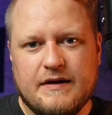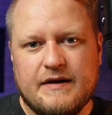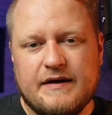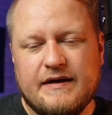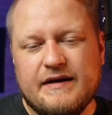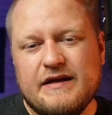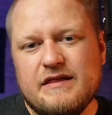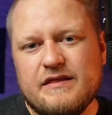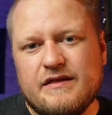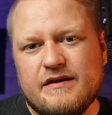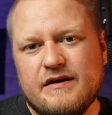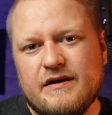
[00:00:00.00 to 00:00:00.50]

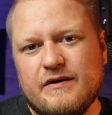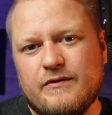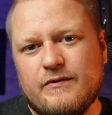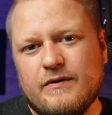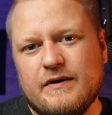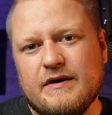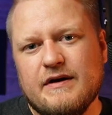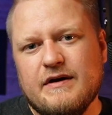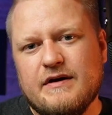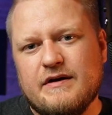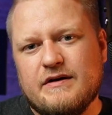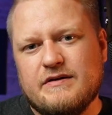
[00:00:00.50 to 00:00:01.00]
In
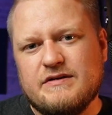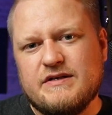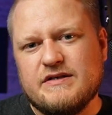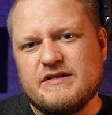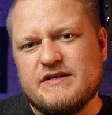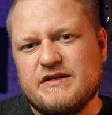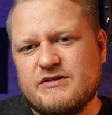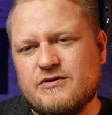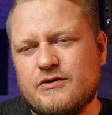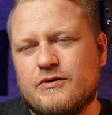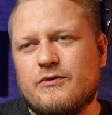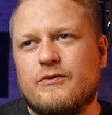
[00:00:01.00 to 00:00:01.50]
theory, just
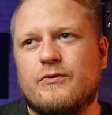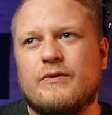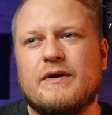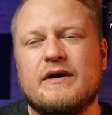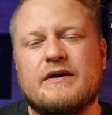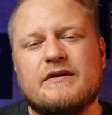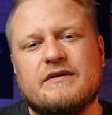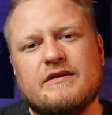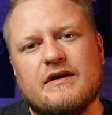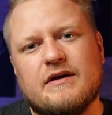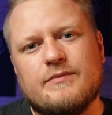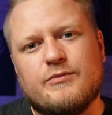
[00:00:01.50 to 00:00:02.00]
as the
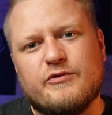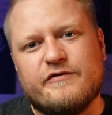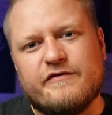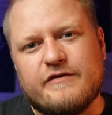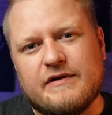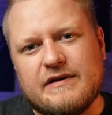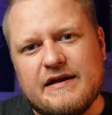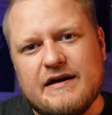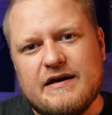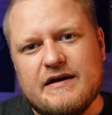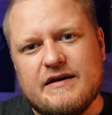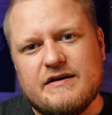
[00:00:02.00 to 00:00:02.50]
correct type of
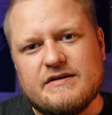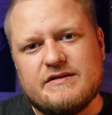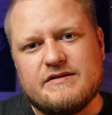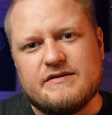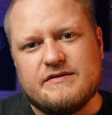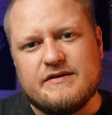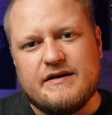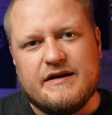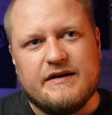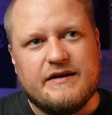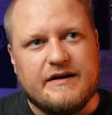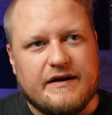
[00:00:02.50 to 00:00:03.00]
glass
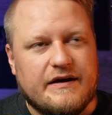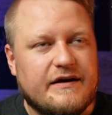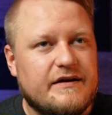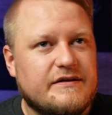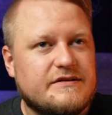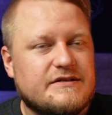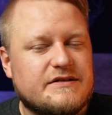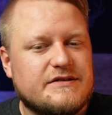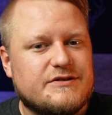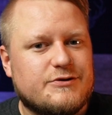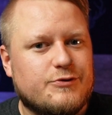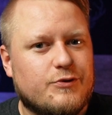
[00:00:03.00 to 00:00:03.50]

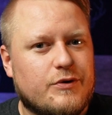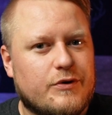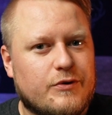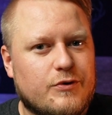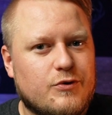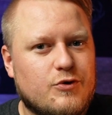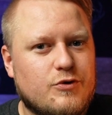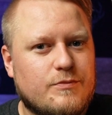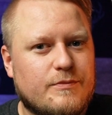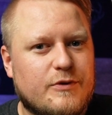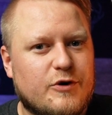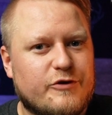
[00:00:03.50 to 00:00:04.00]
enhances the
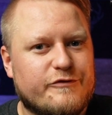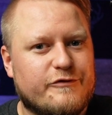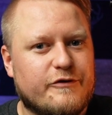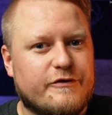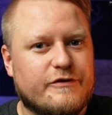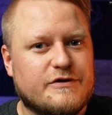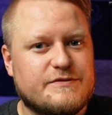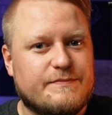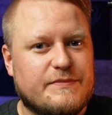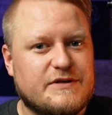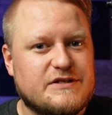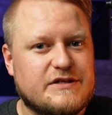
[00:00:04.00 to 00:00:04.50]
aroma of a
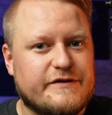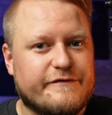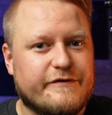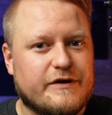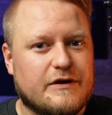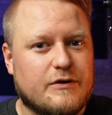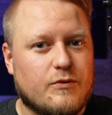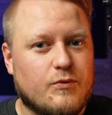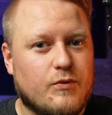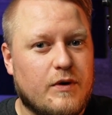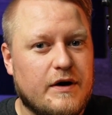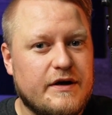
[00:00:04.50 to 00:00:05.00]

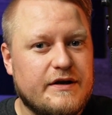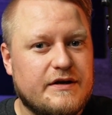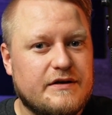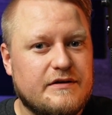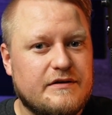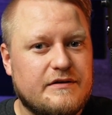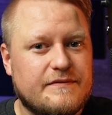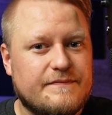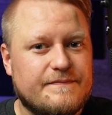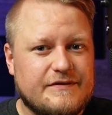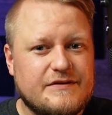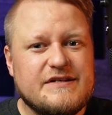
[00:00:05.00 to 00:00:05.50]
specific wine,
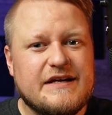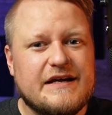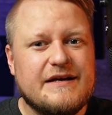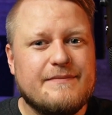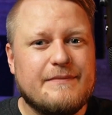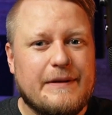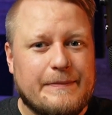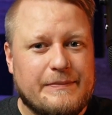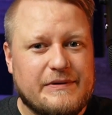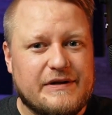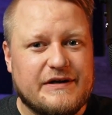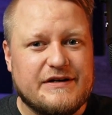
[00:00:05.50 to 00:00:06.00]
the same
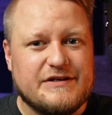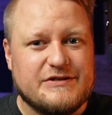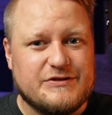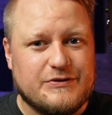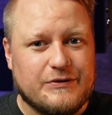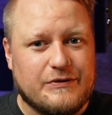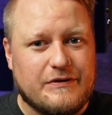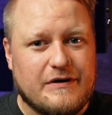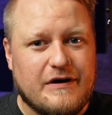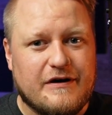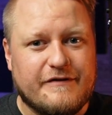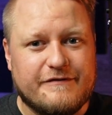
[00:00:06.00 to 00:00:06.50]
applies to
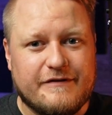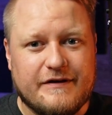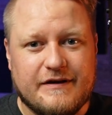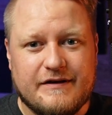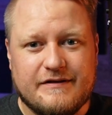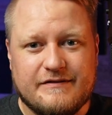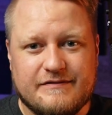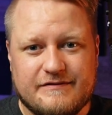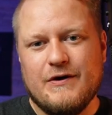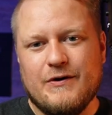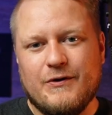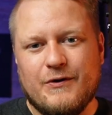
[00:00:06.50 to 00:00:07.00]
coffee.
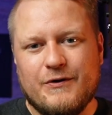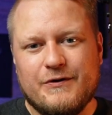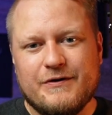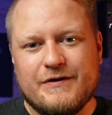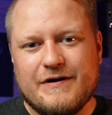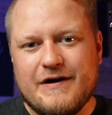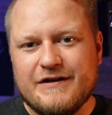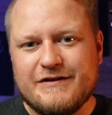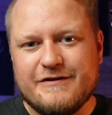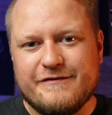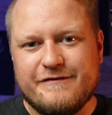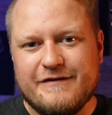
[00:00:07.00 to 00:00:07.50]
On a
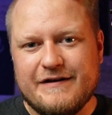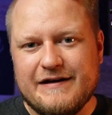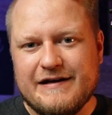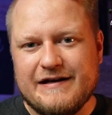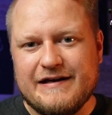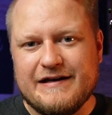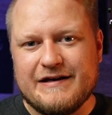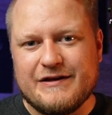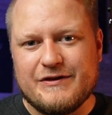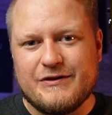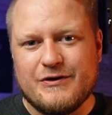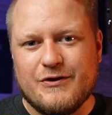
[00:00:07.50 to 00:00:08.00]
gut
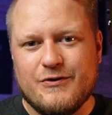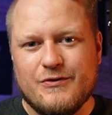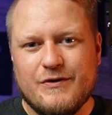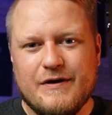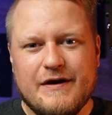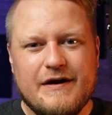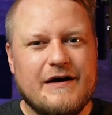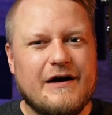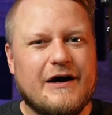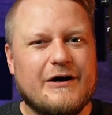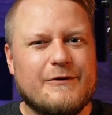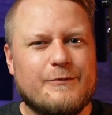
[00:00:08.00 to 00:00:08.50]
feeling though,
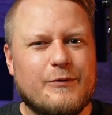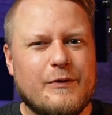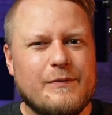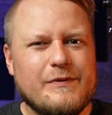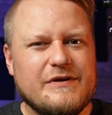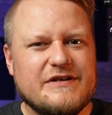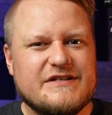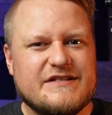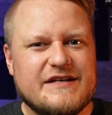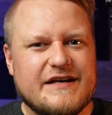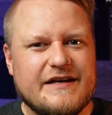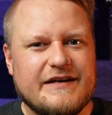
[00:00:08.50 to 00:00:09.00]
I'd
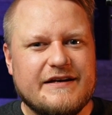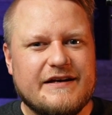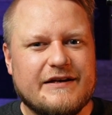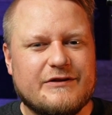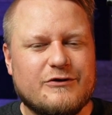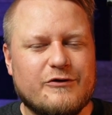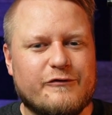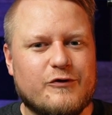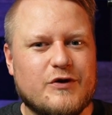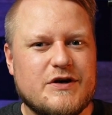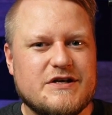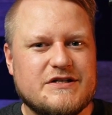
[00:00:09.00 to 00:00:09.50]
probably say that
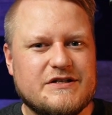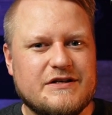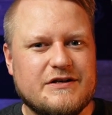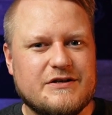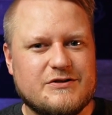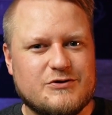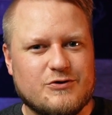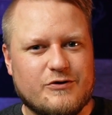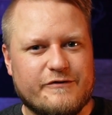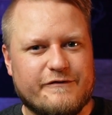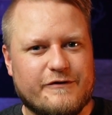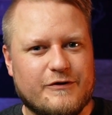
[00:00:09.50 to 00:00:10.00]
the
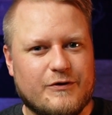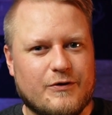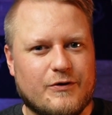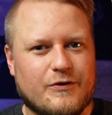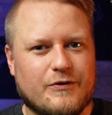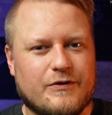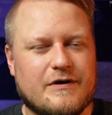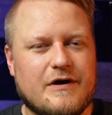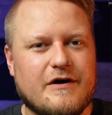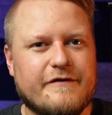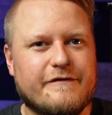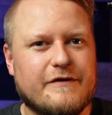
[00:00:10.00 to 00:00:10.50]
freshness of your
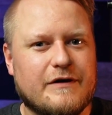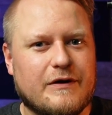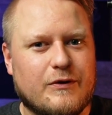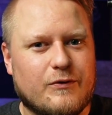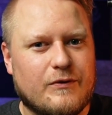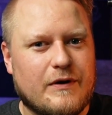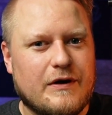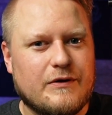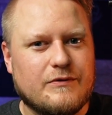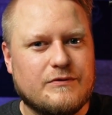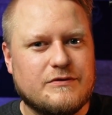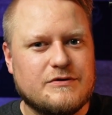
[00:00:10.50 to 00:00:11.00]
coffee
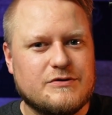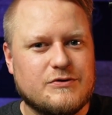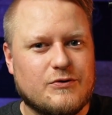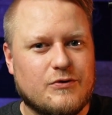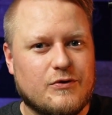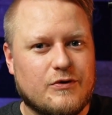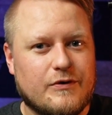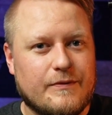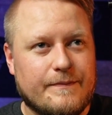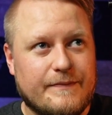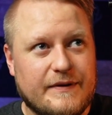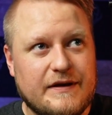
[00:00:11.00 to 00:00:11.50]
grounds
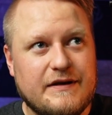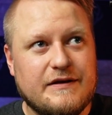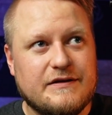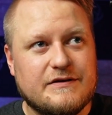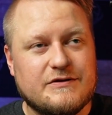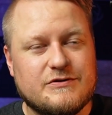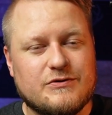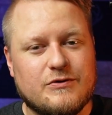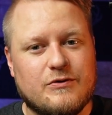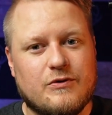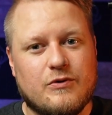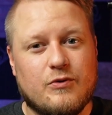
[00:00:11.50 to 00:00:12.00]
or
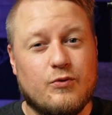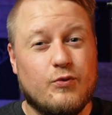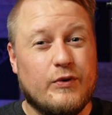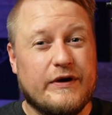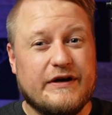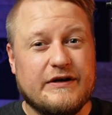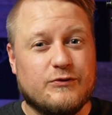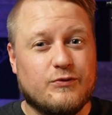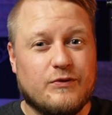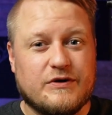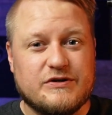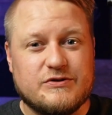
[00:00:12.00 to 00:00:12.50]
beans or when
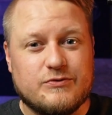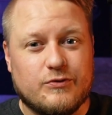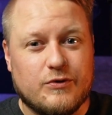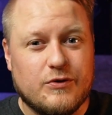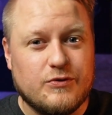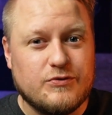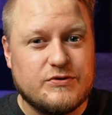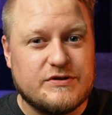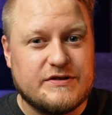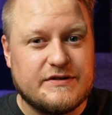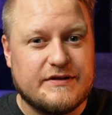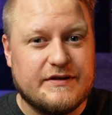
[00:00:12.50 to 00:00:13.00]
it was
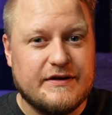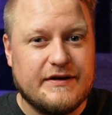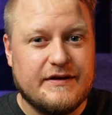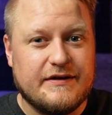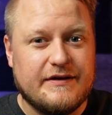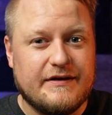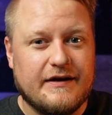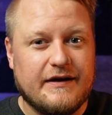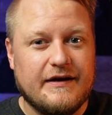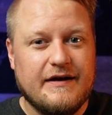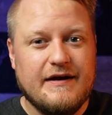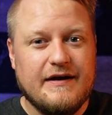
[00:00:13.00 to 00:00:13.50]
roasted,